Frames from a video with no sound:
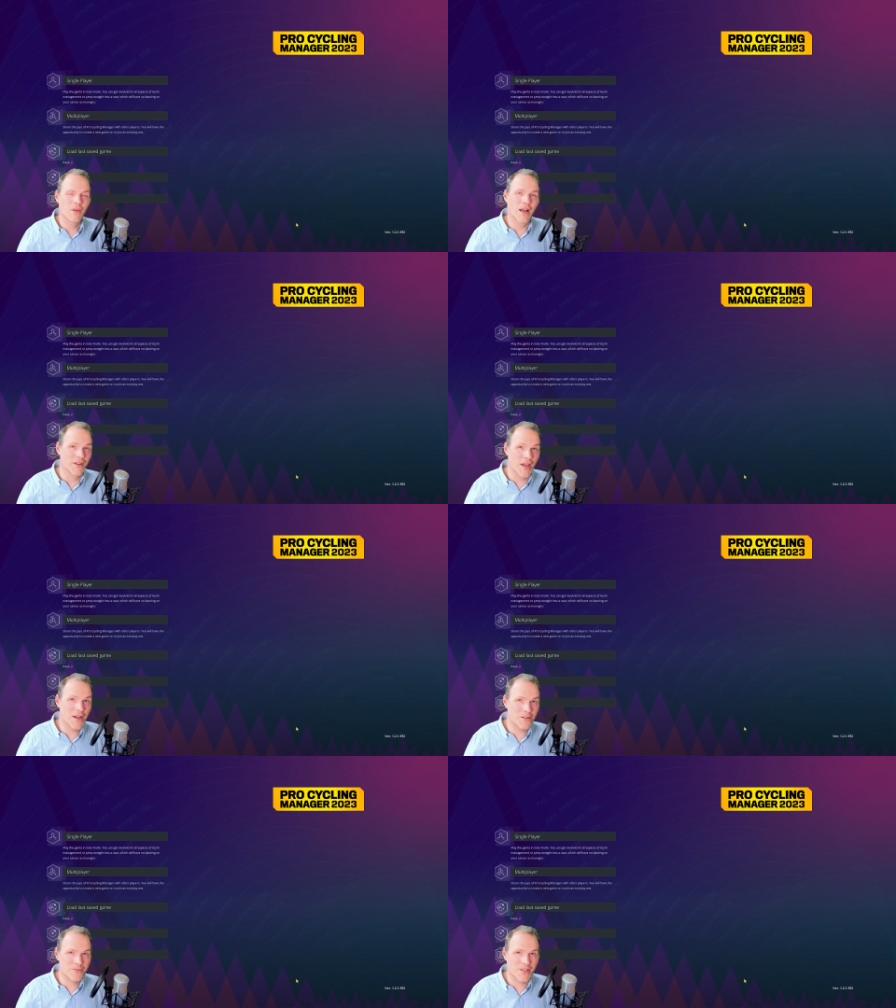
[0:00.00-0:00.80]
And
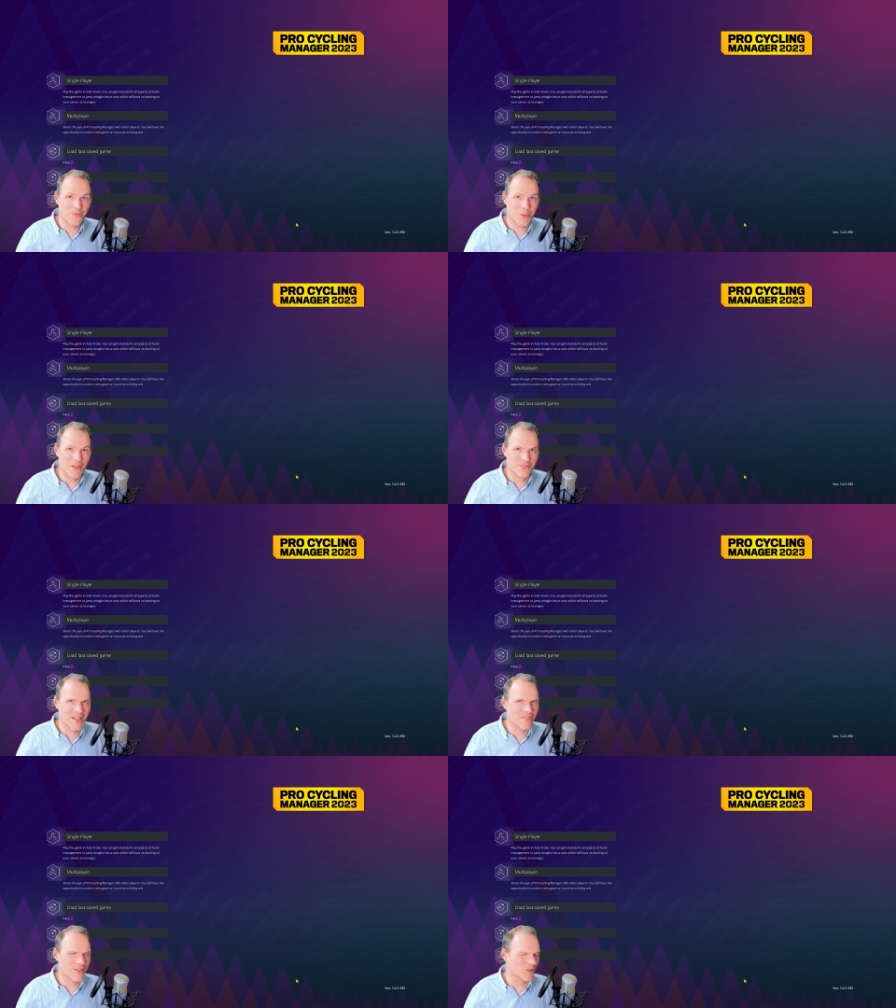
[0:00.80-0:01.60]
now that we have
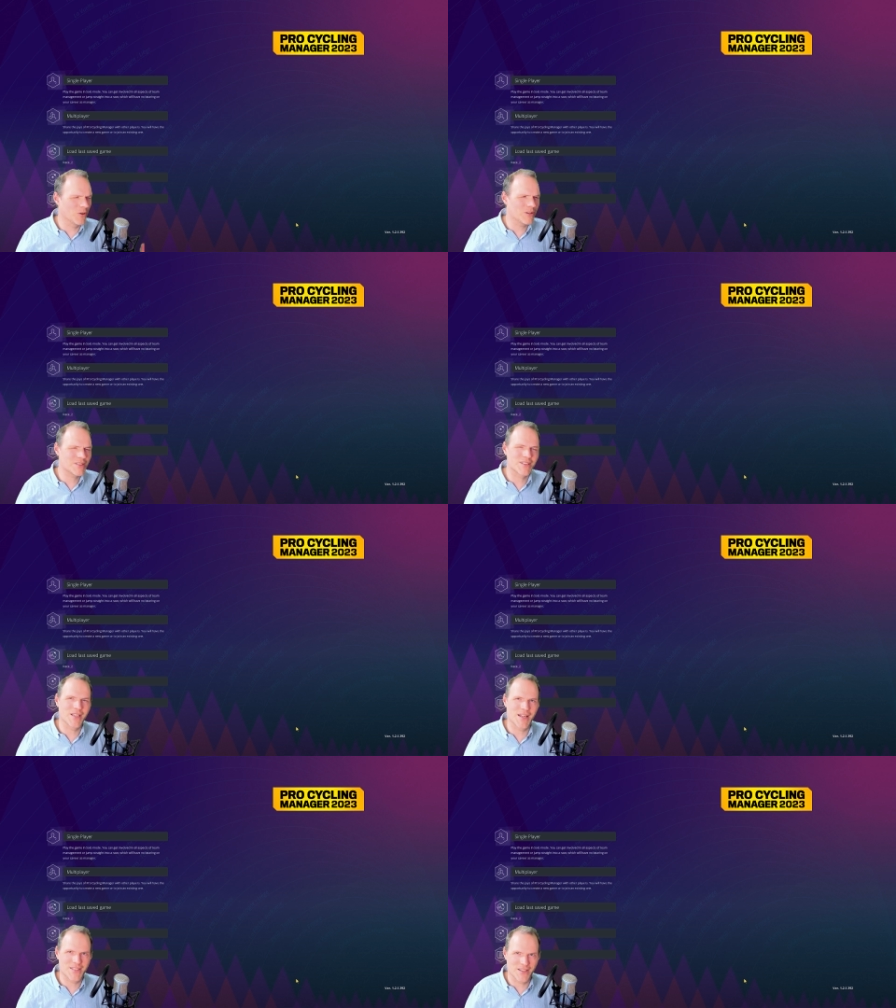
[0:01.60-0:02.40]
gathered all the
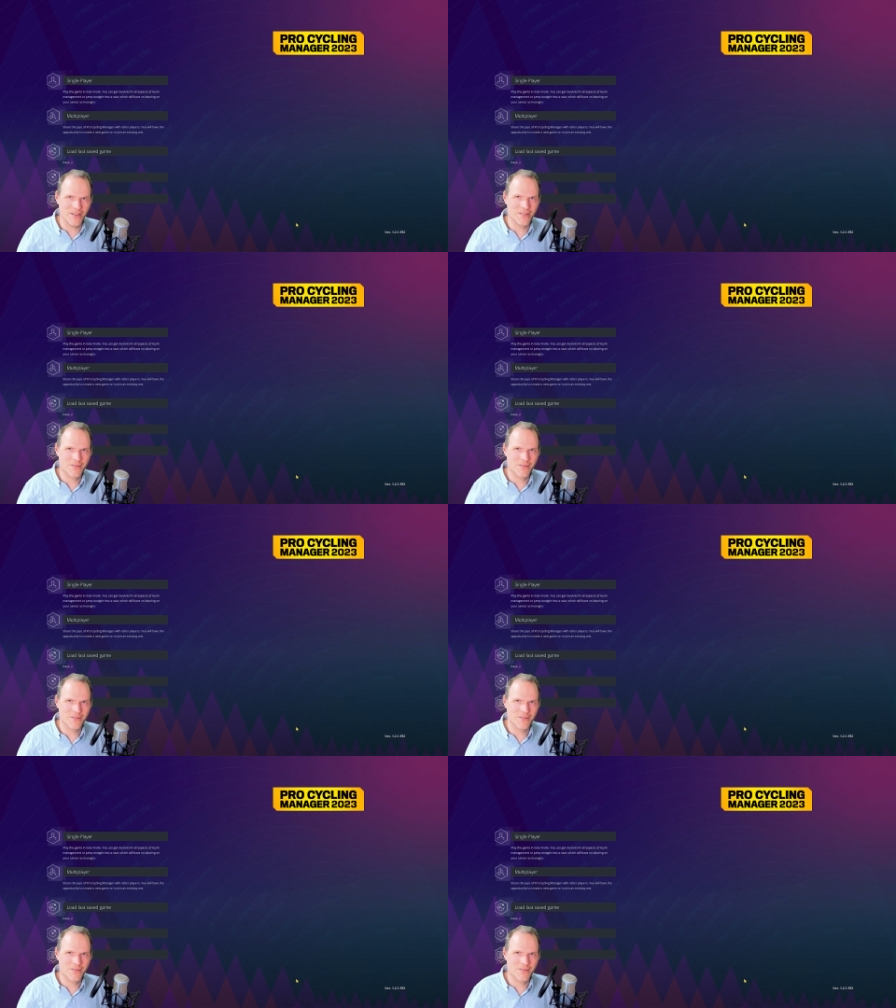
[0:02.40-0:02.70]
data,